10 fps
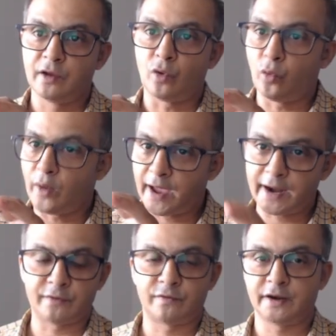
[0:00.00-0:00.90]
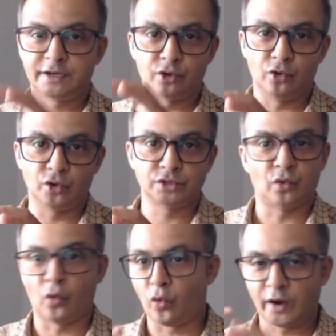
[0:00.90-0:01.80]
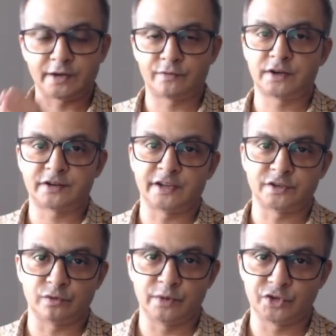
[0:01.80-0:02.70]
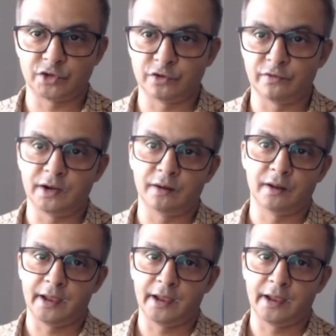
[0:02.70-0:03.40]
wherever it goes, whatever transformation you will